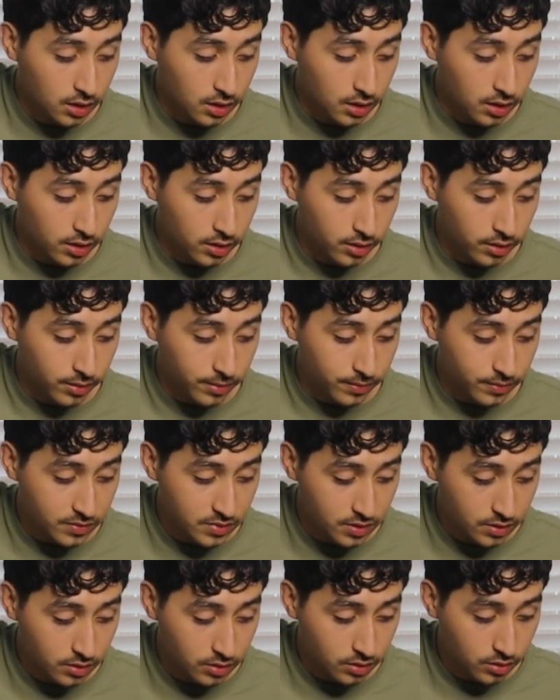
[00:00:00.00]

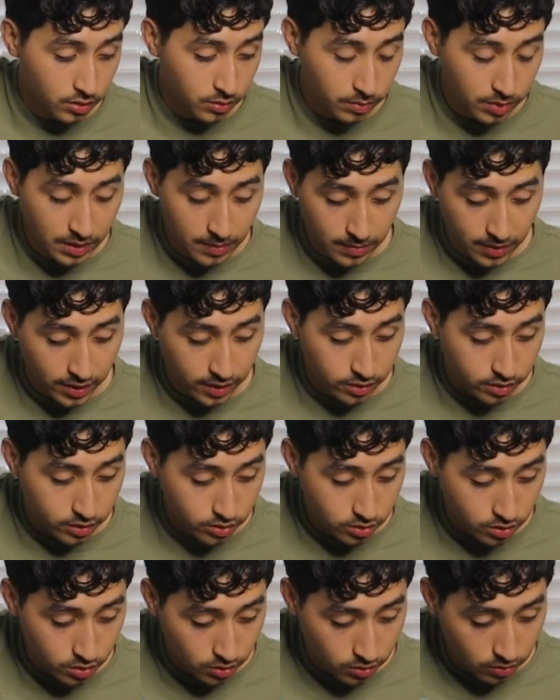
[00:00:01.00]
your B
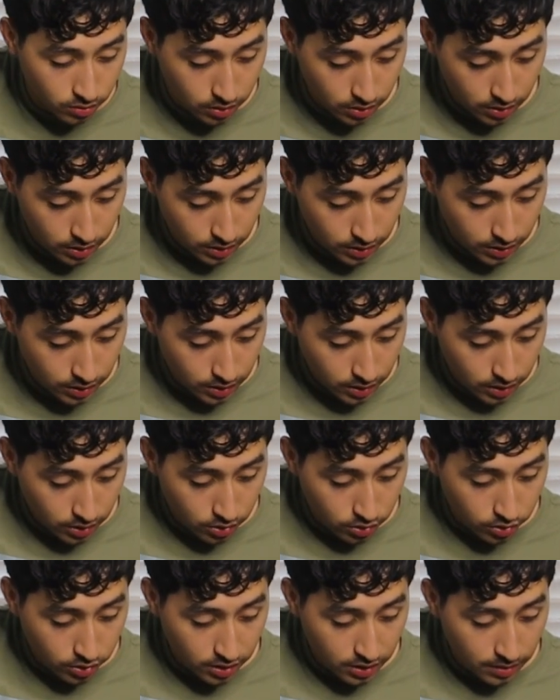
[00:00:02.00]
minor. So
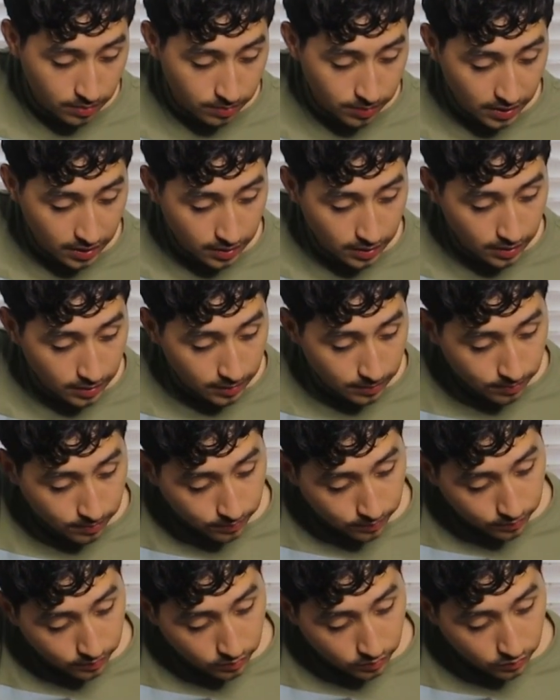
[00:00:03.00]
you're gonna
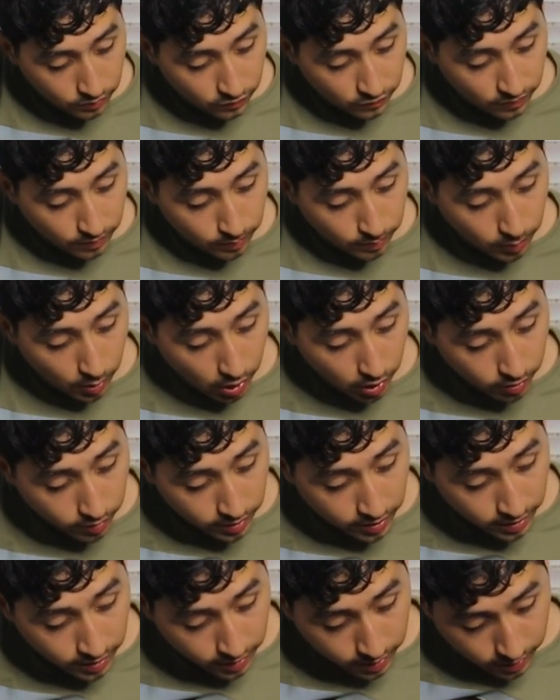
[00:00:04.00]
be
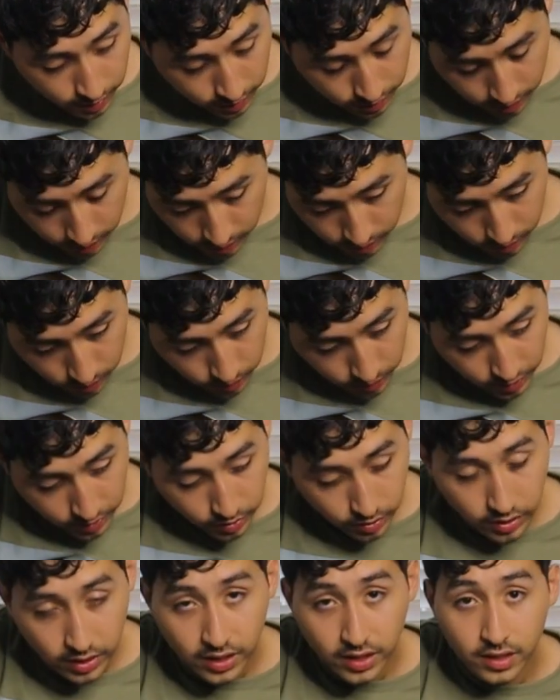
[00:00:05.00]
barring with
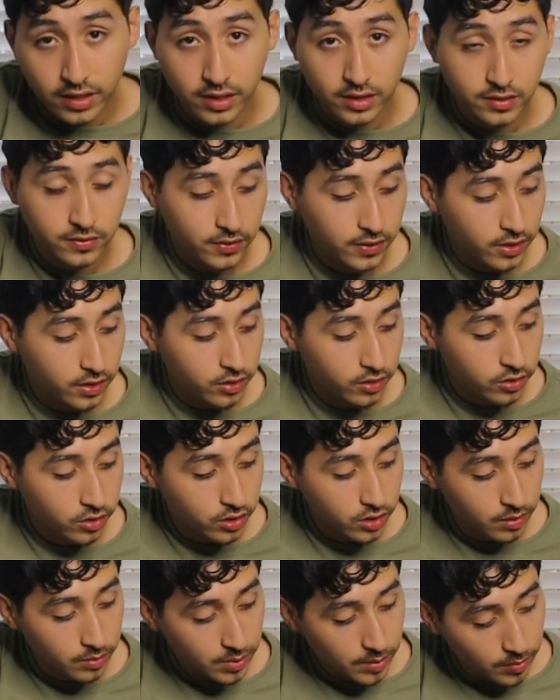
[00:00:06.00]
your index finger.
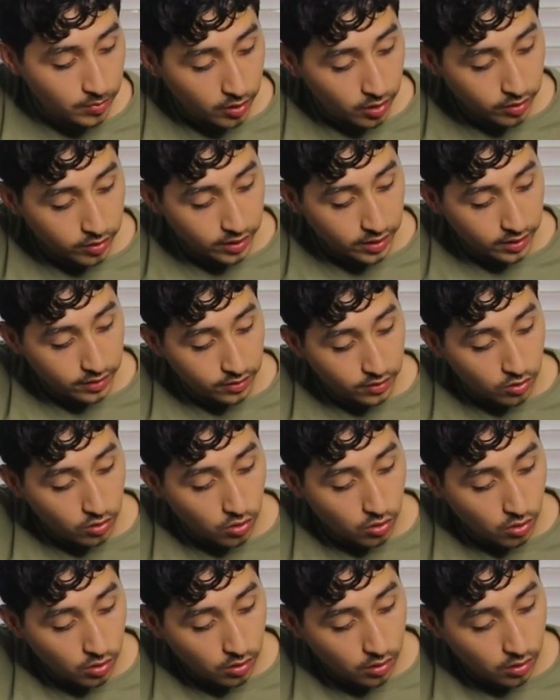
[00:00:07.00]
You're gonna be barring the